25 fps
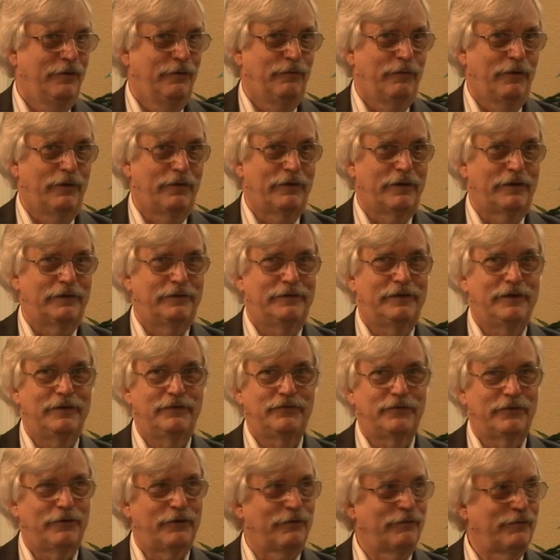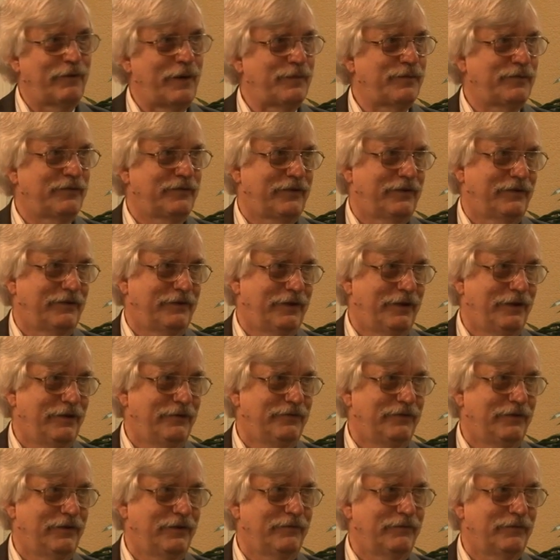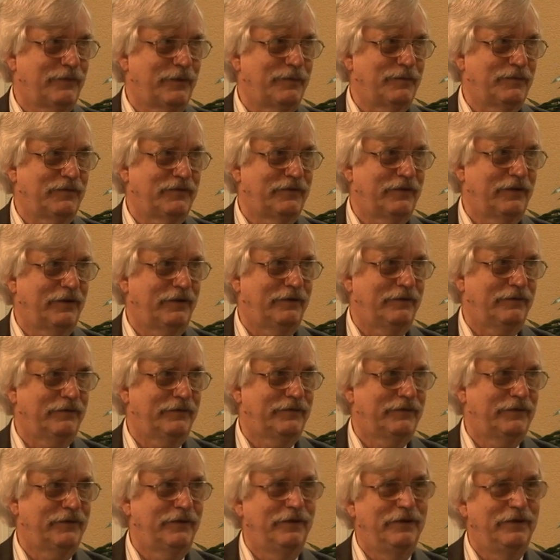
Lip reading: where a digital representation of themselves